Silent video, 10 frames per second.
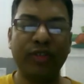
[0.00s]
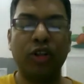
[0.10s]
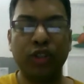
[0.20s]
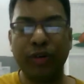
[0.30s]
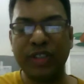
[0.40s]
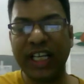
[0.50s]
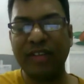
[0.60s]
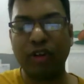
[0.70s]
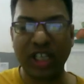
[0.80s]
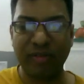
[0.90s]
are also using it
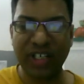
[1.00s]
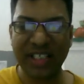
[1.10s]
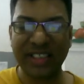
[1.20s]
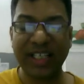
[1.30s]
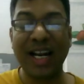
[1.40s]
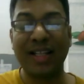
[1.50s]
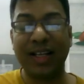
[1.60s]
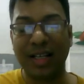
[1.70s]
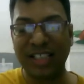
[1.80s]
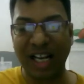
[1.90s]
for service industry and
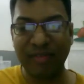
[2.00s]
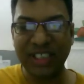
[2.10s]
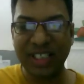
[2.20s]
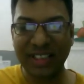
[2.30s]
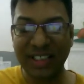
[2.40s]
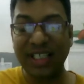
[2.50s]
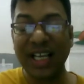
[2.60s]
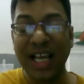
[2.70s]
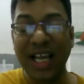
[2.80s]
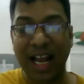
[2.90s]
other service industries
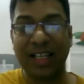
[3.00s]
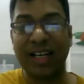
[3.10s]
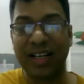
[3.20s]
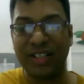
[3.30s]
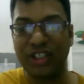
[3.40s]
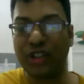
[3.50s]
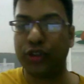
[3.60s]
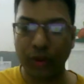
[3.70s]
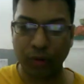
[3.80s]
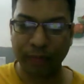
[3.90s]
and other industries
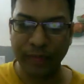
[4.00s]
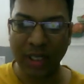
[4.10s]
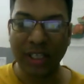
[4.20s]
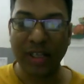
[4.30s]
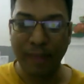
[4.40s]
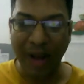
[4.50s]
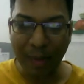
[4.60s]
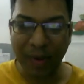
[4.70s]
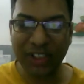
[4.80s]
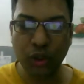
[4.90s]
also. The
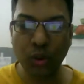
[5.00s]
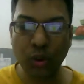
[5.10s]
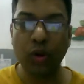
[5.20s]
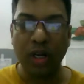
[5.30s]
purpose is to